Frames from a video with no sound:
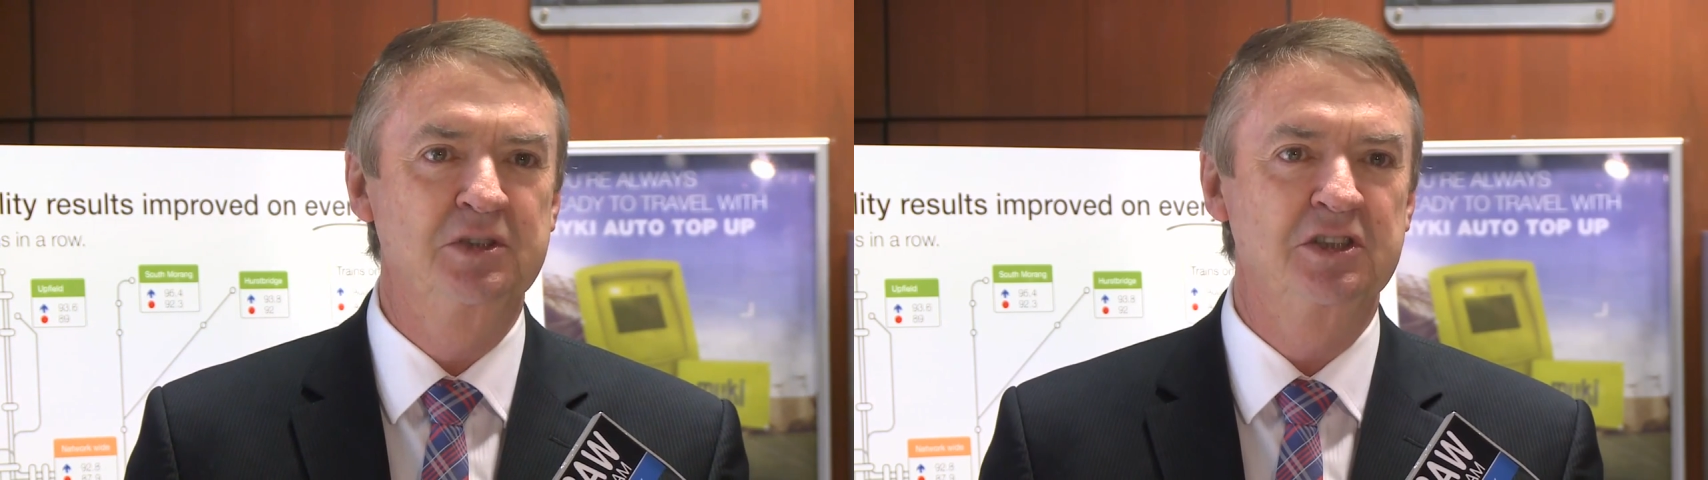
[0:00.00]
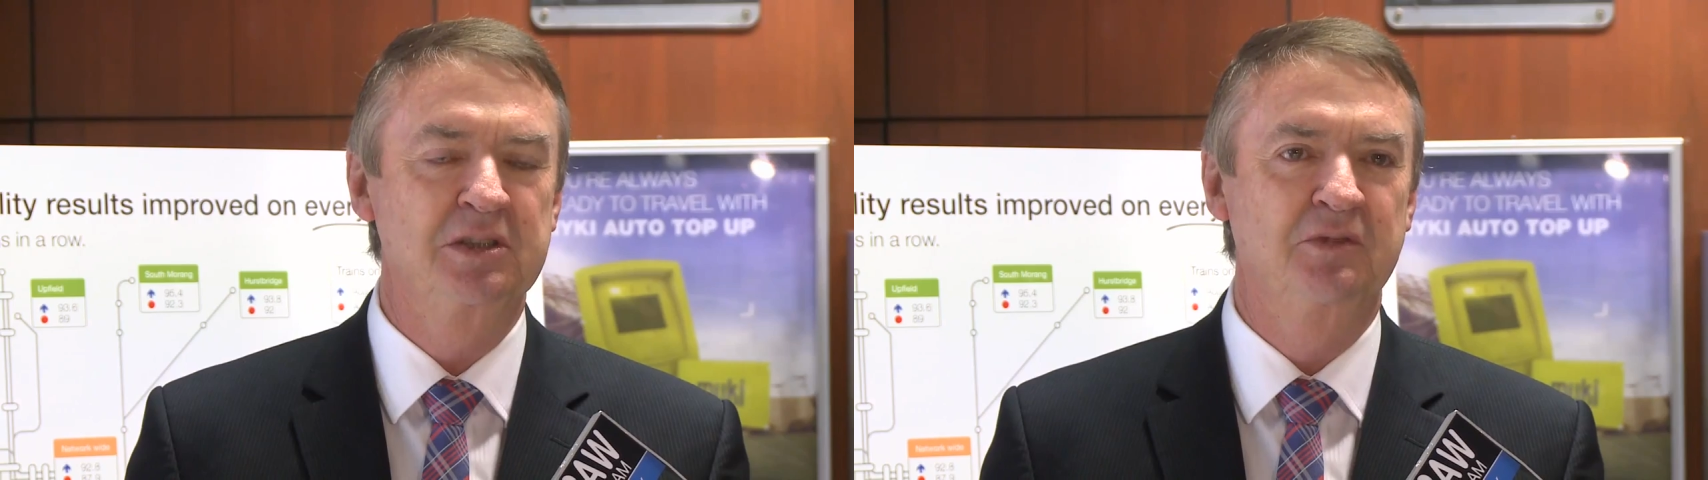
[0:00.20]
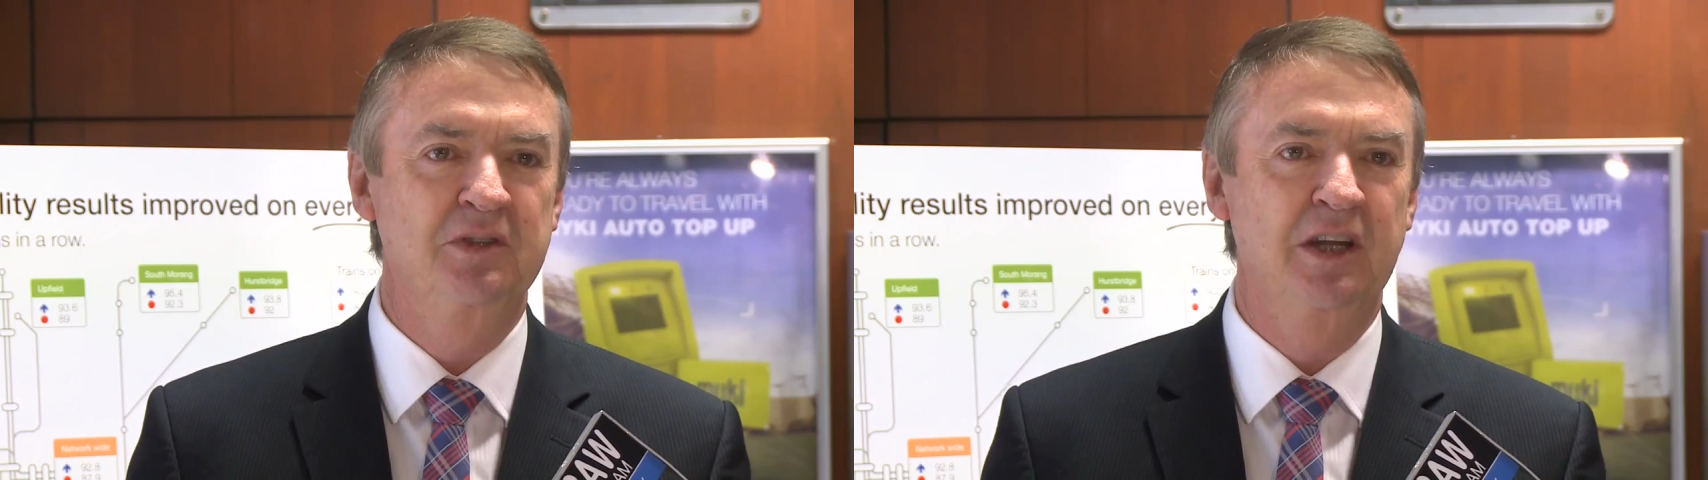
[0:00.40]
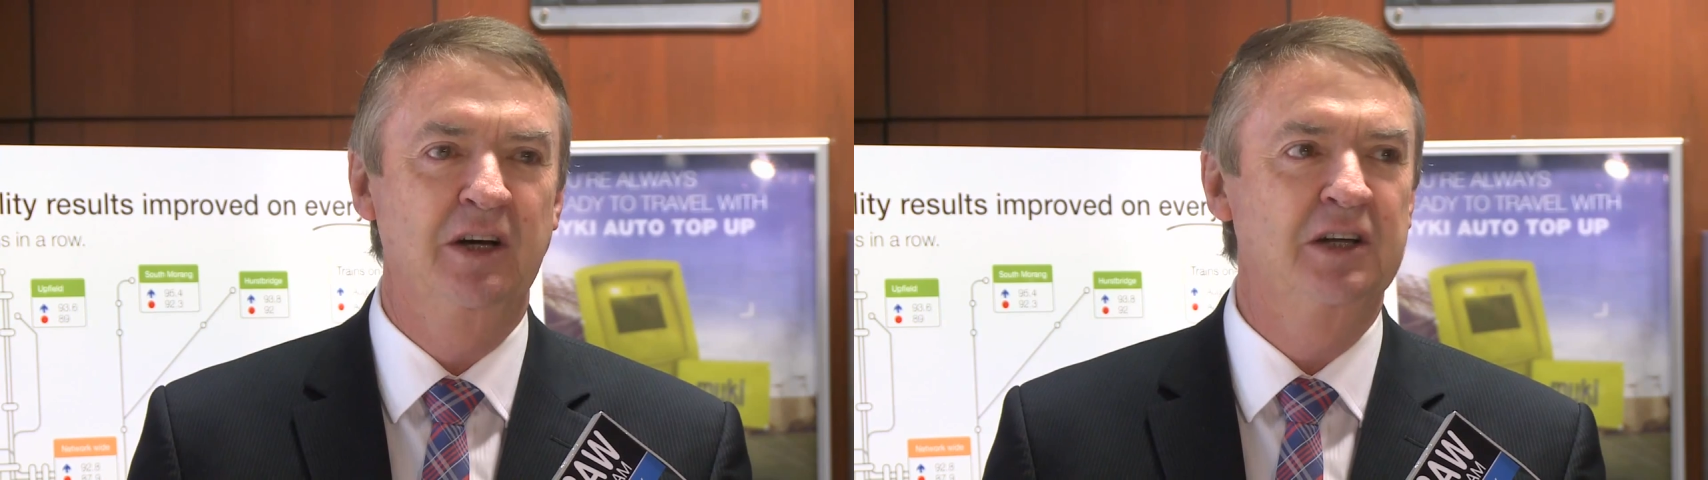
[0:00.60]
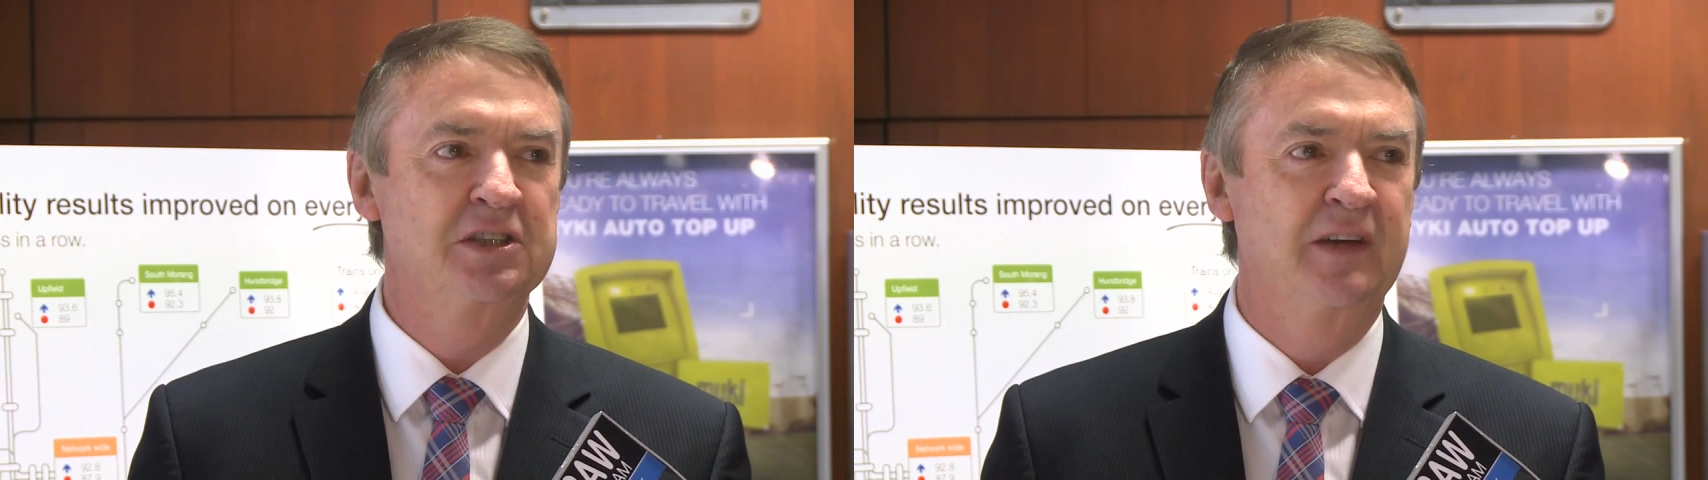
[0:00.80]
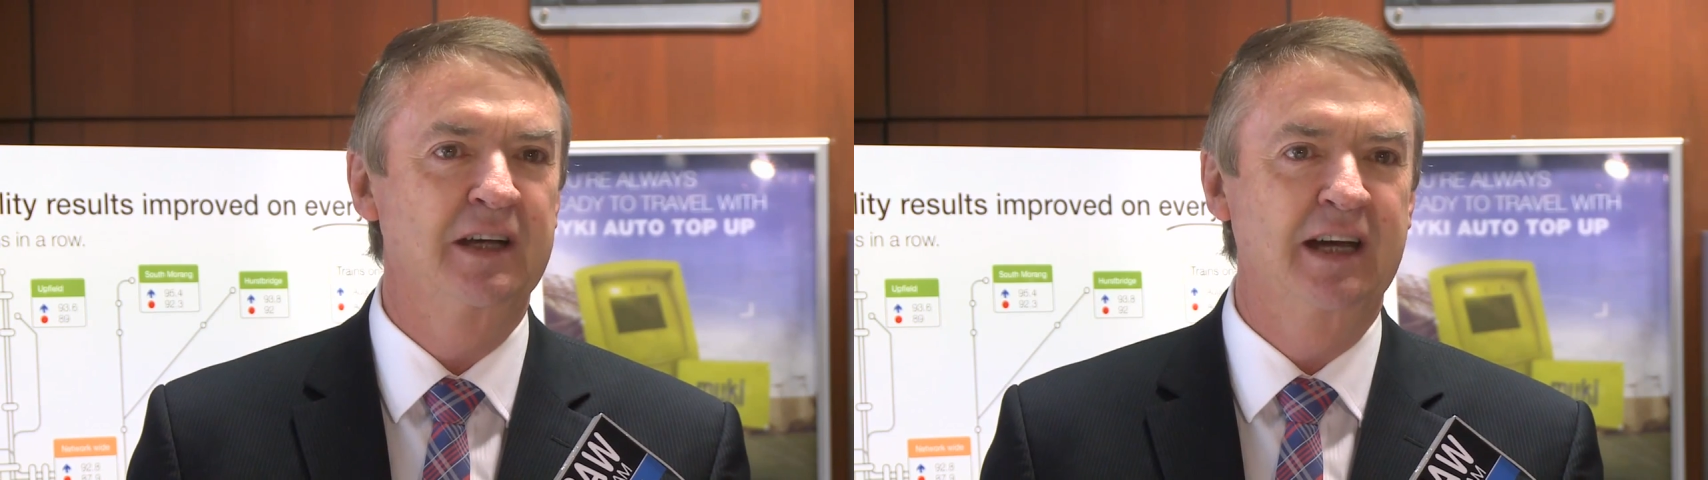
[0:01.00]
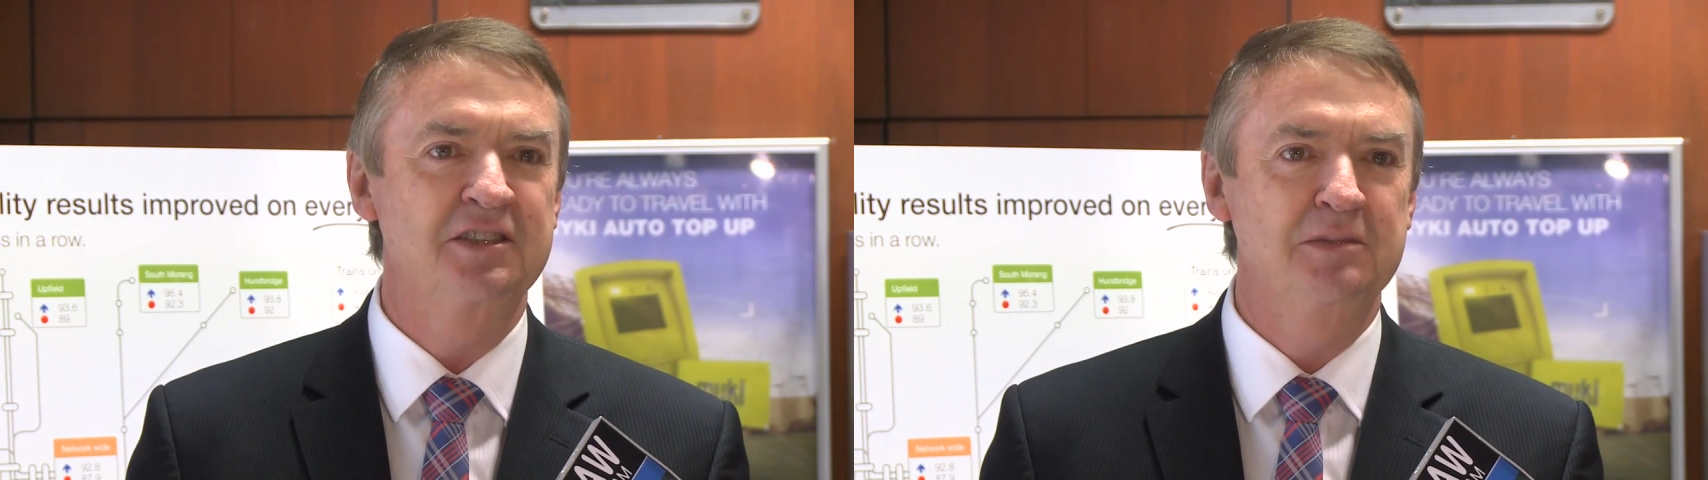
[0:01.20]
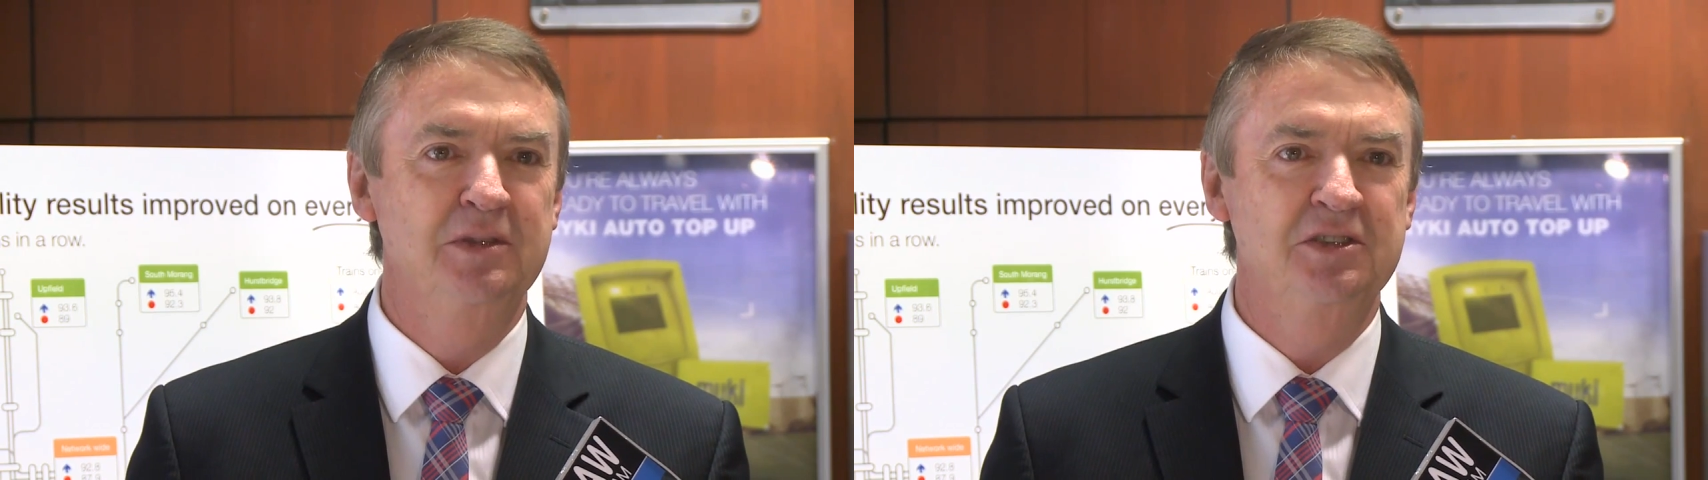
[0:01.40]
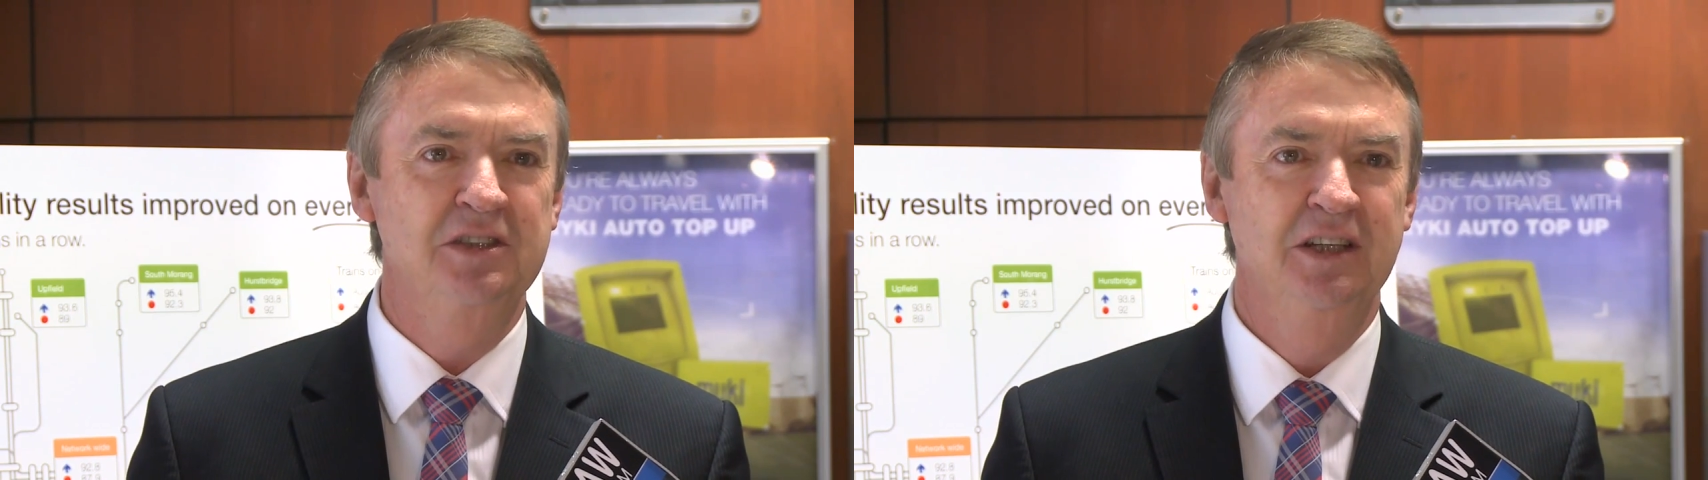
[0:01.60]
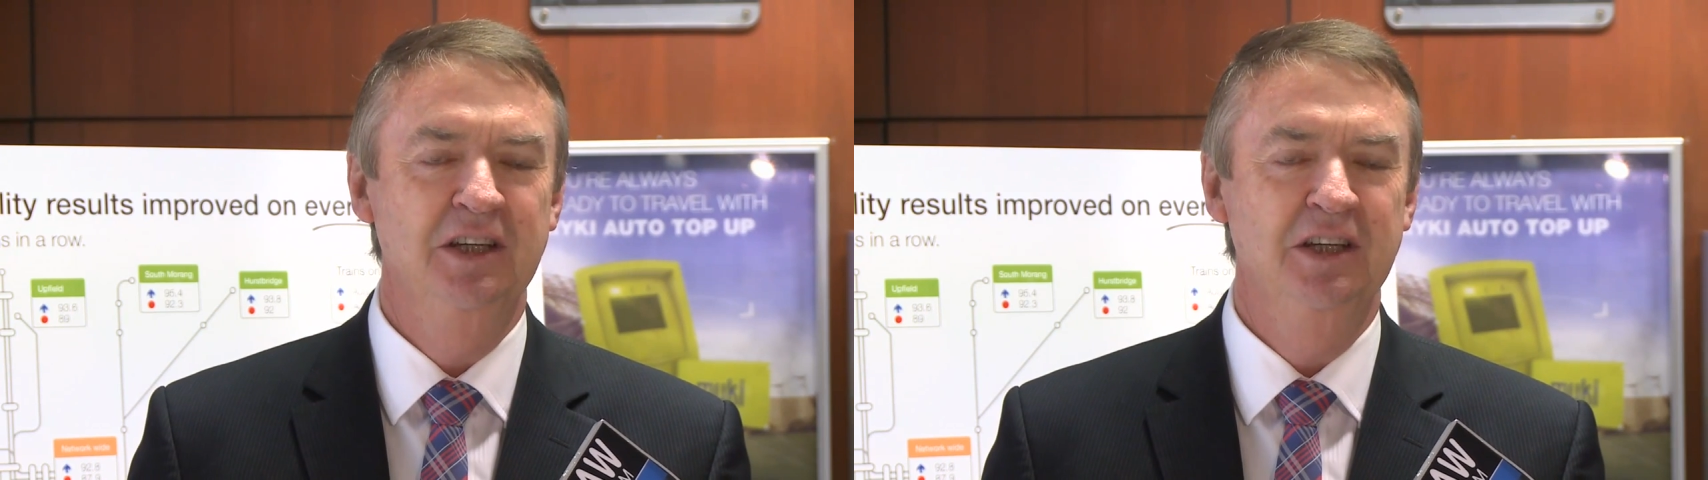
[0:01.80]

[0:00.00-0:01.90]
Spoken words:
system through the eyes of our customers.